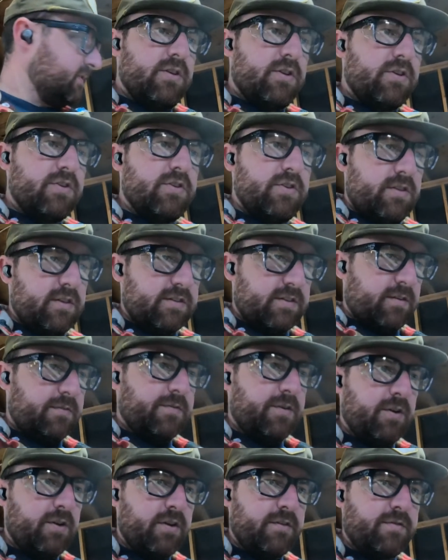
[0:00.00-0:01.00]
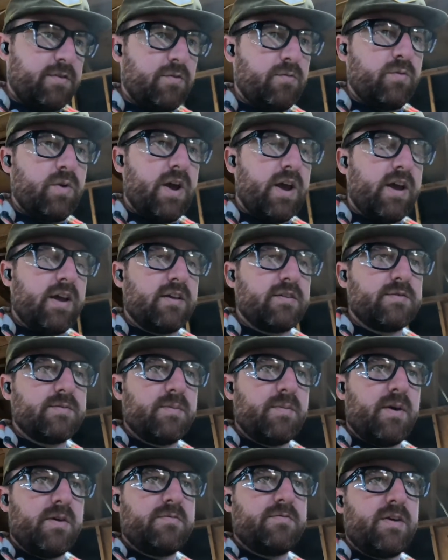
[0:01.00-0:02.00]
you can do this a few different ways,
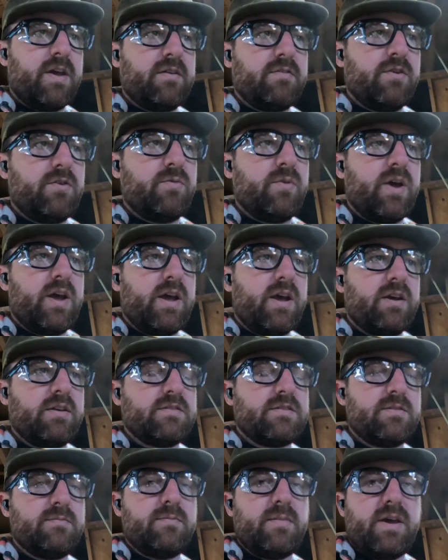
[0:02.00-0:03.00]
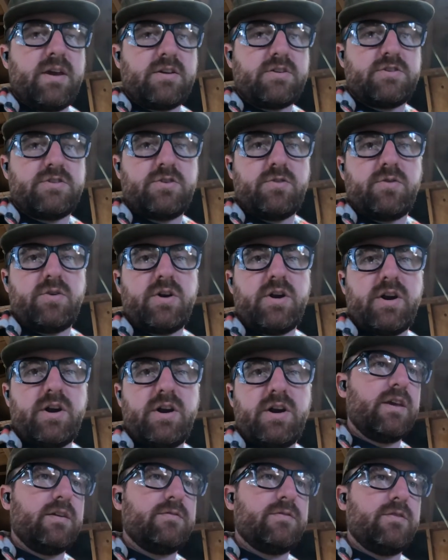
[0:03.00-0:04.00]
but my favorite way to make
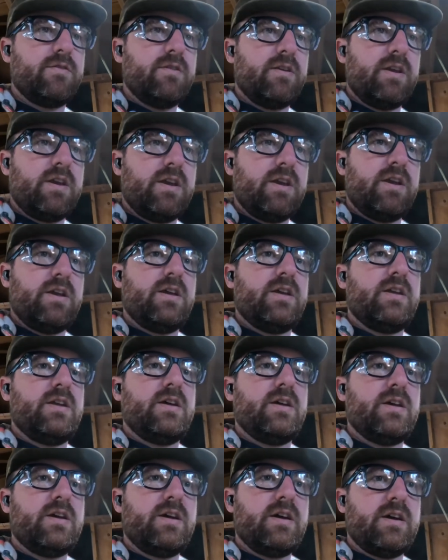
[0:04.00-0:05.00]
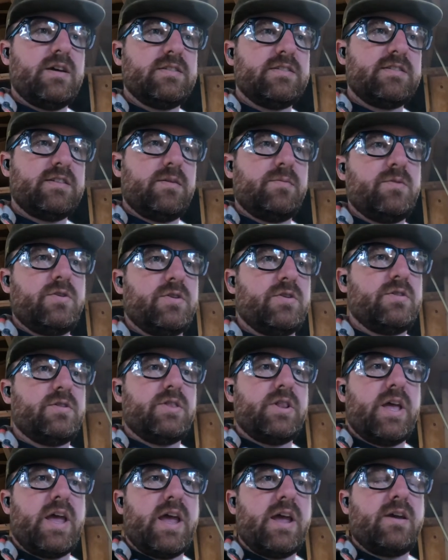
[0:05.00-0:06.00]
sure if you need a similar
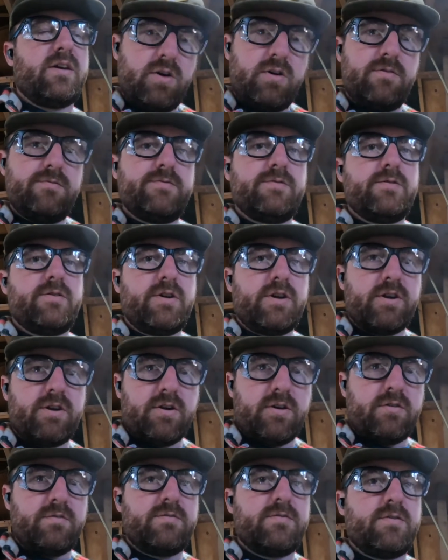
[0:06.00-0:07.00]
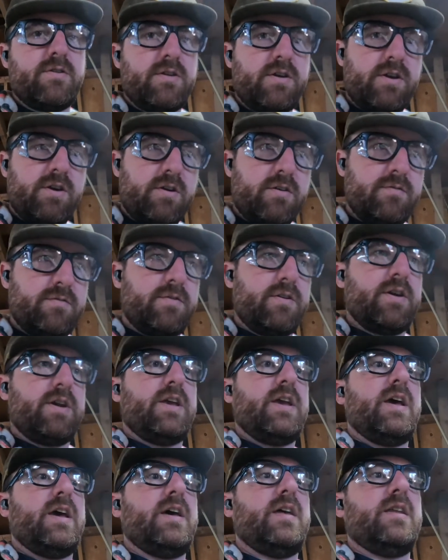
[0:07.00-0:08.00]
length over and over and over
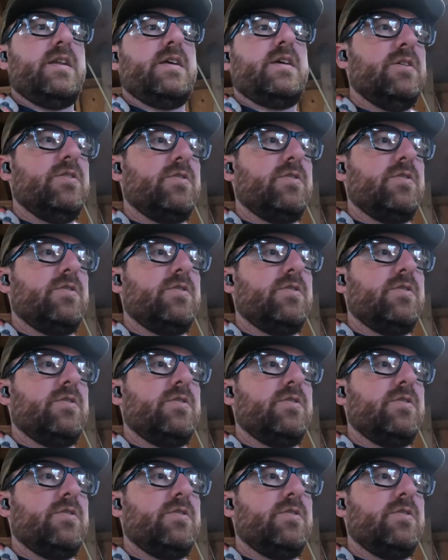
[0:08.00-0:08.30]
again,